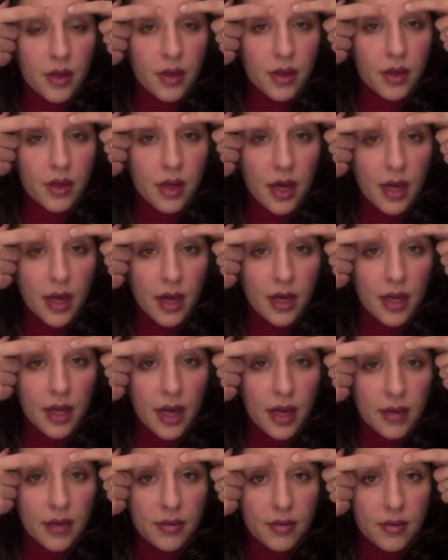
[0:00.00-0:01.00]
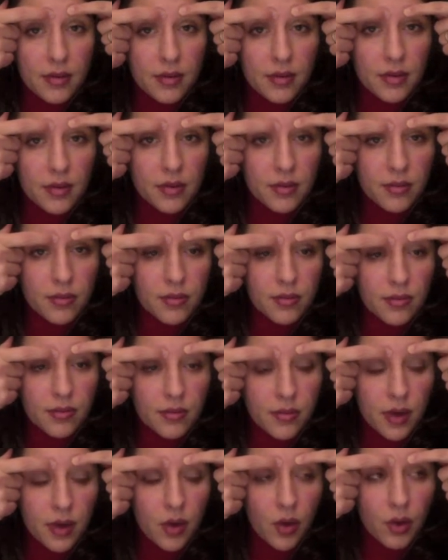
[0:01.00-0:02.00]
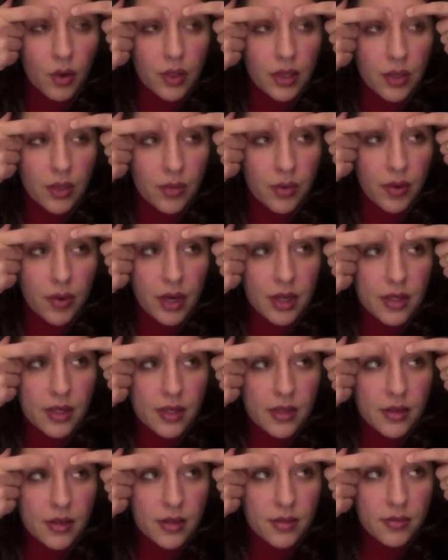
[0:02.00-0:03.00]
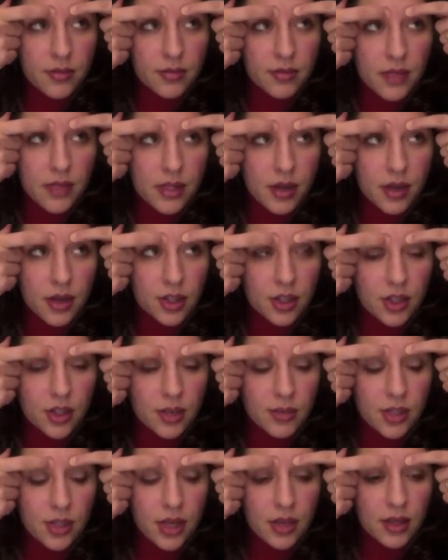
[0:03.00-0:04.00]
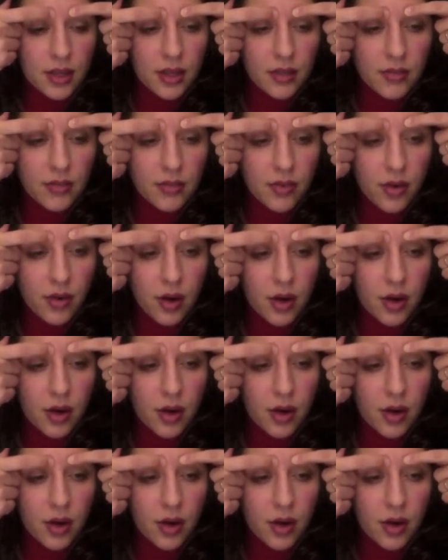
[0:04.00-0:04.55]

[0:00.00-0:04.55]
okay, again, holding the points, massaging them gently for